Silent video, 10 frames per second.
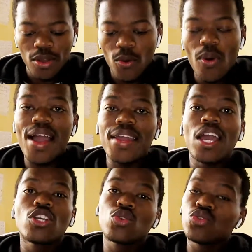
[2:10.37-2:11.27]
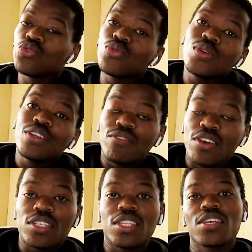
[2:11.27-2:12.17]
Why should you
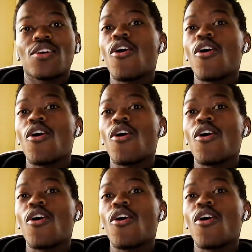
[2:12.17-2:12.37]
invest?